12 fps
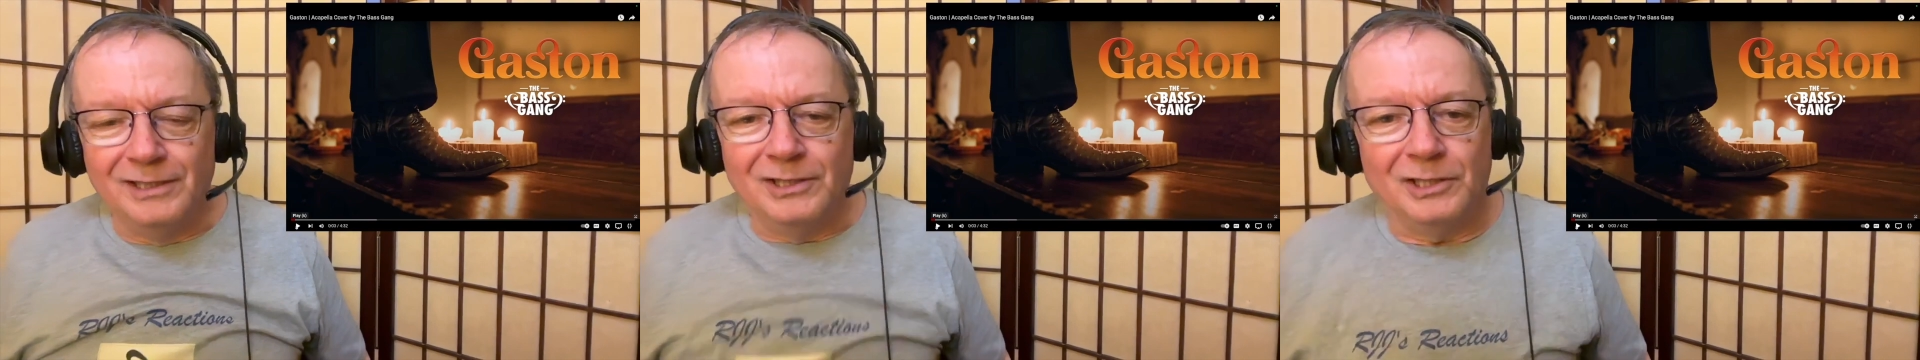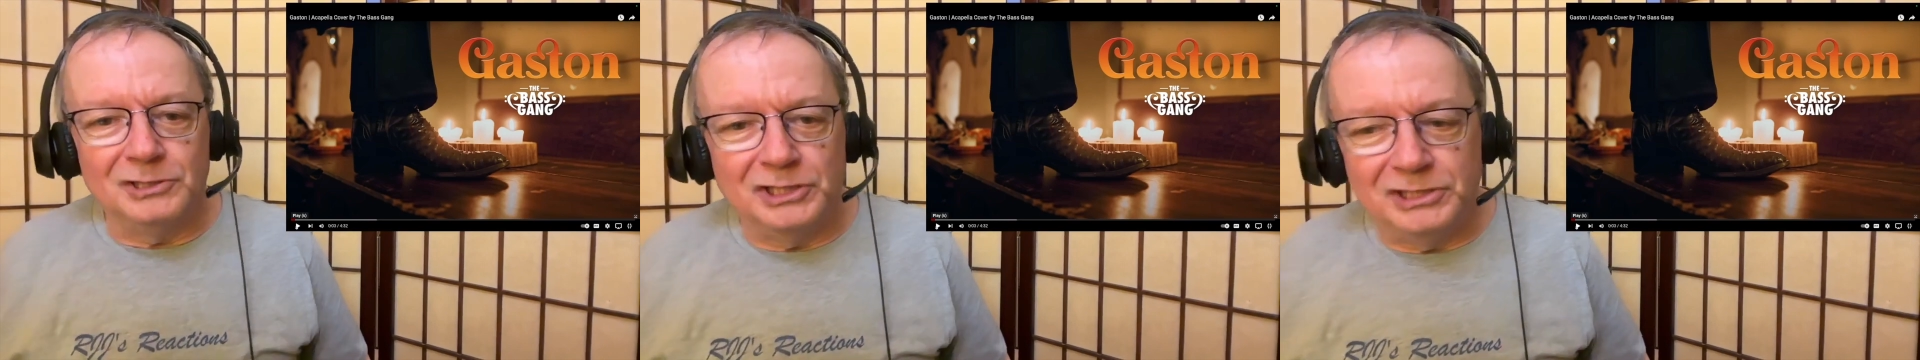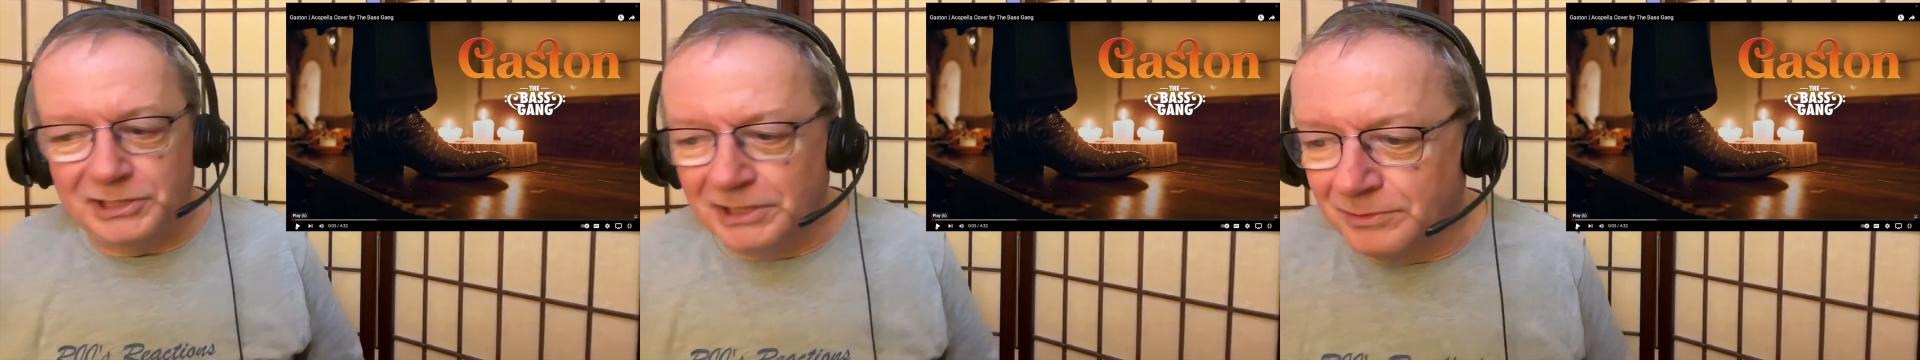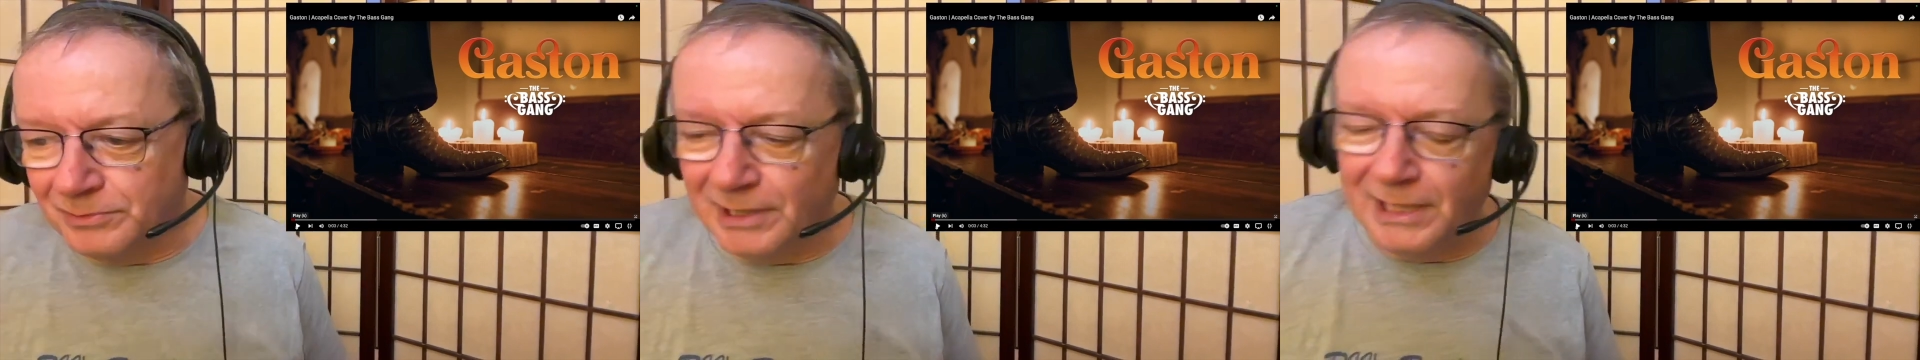
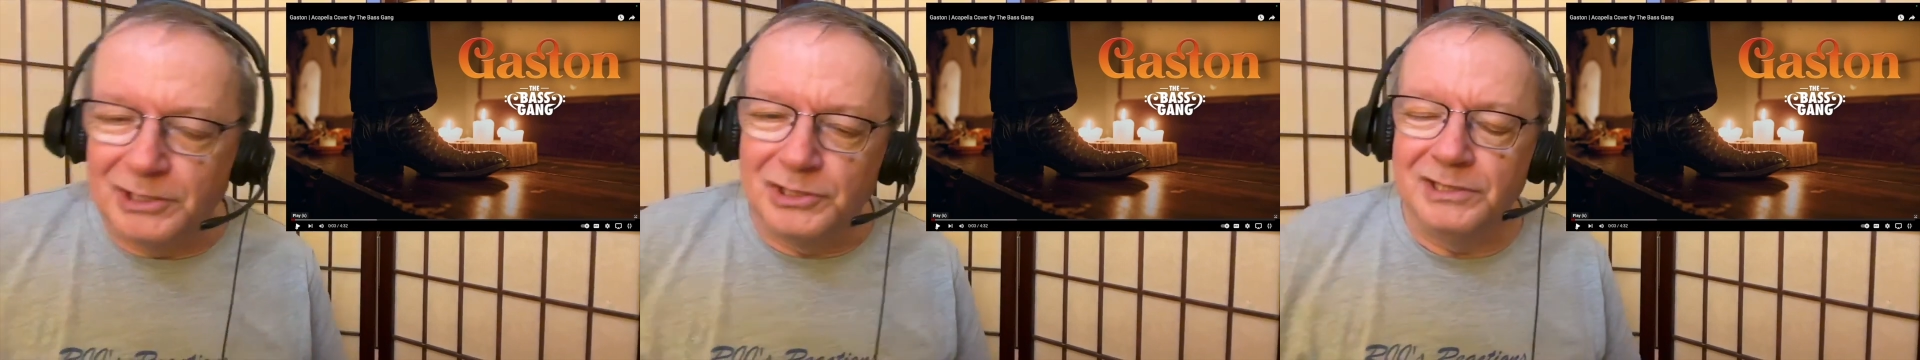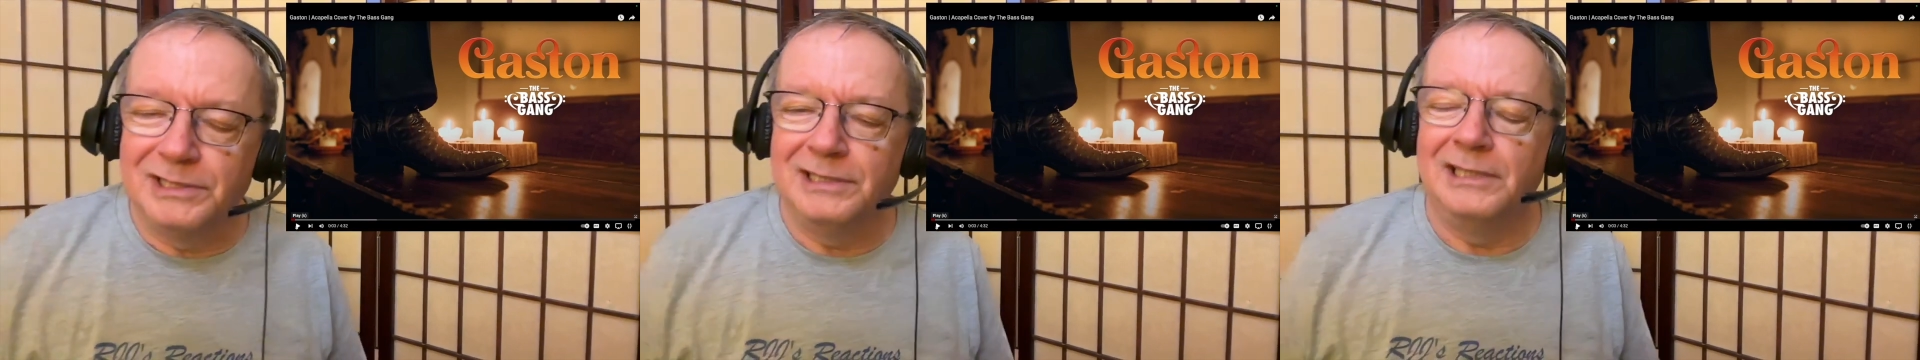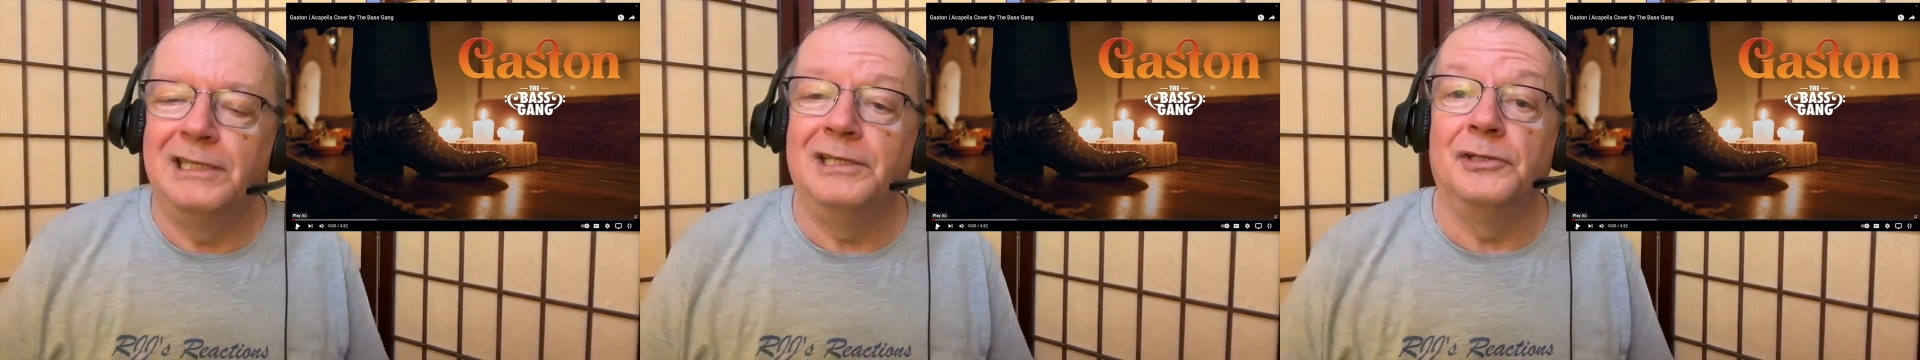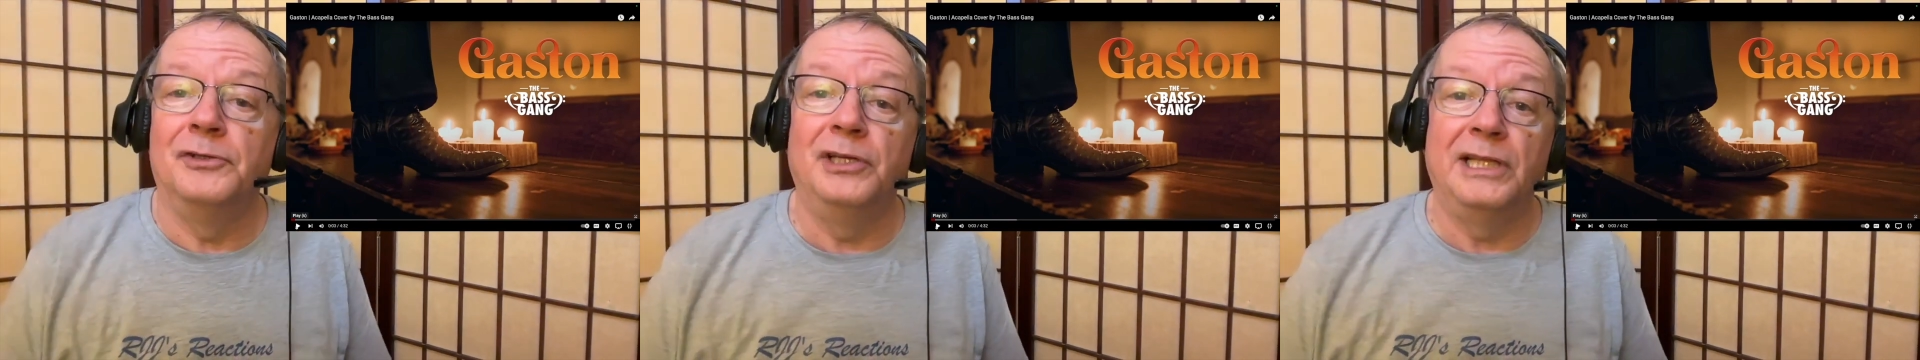RJJ's reactions, and then
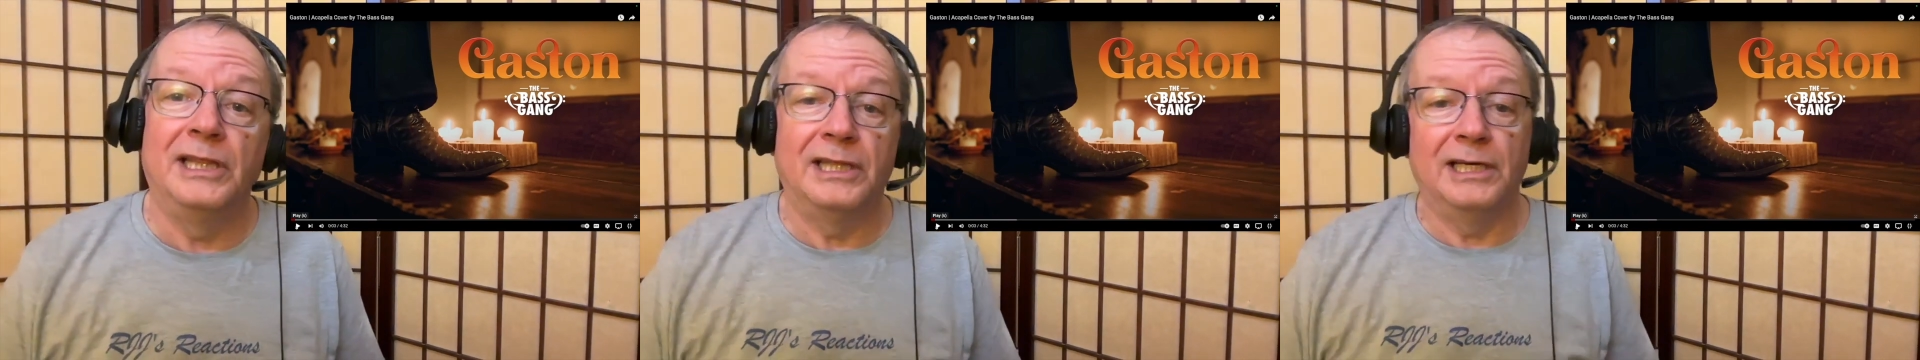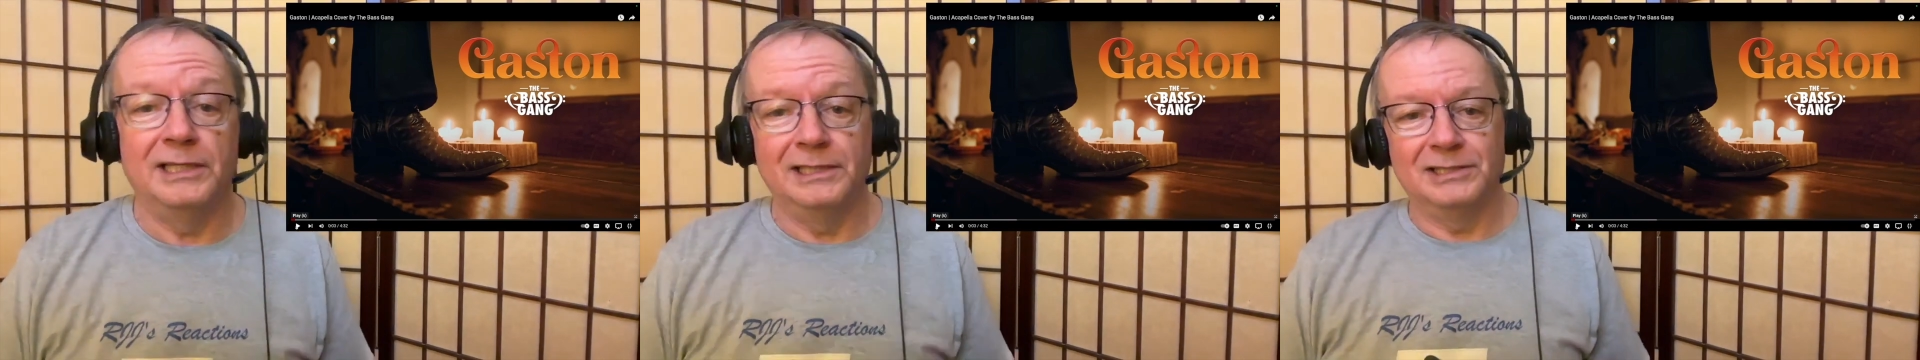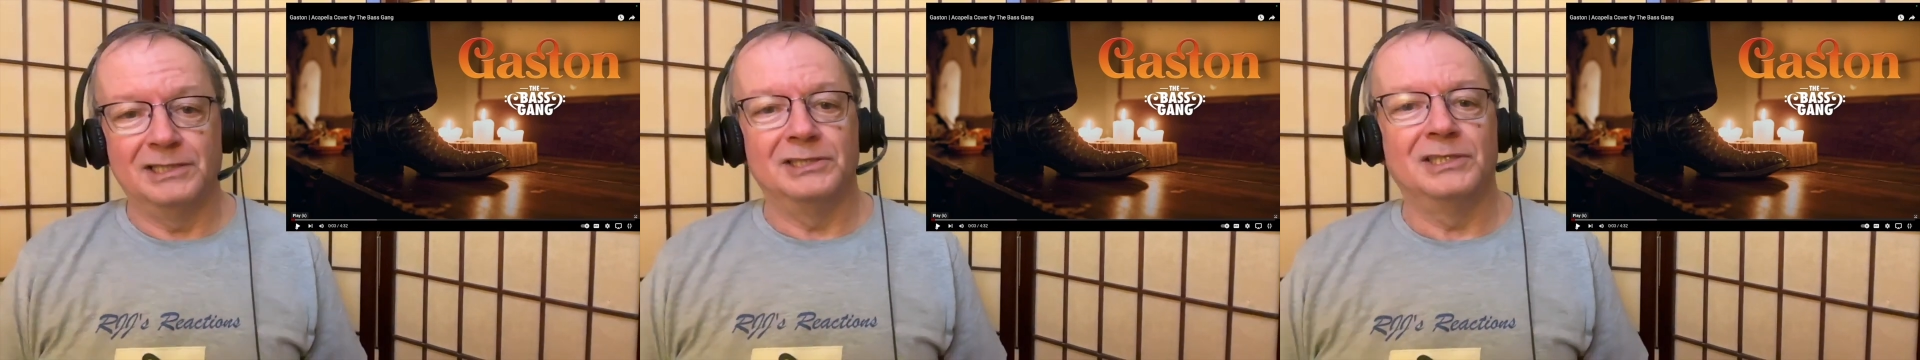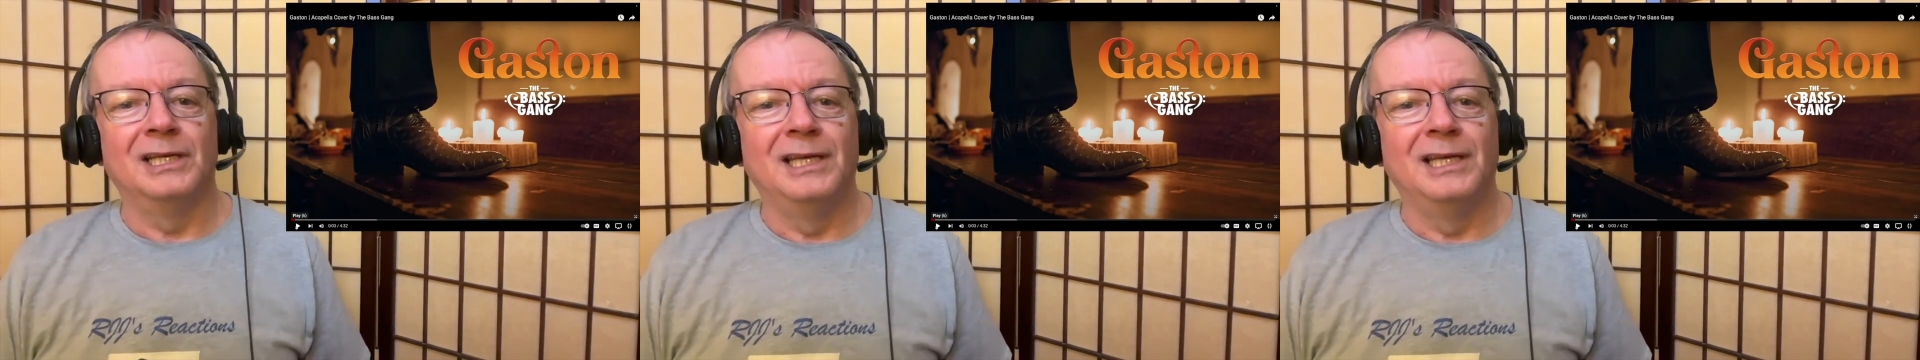underneath that it says,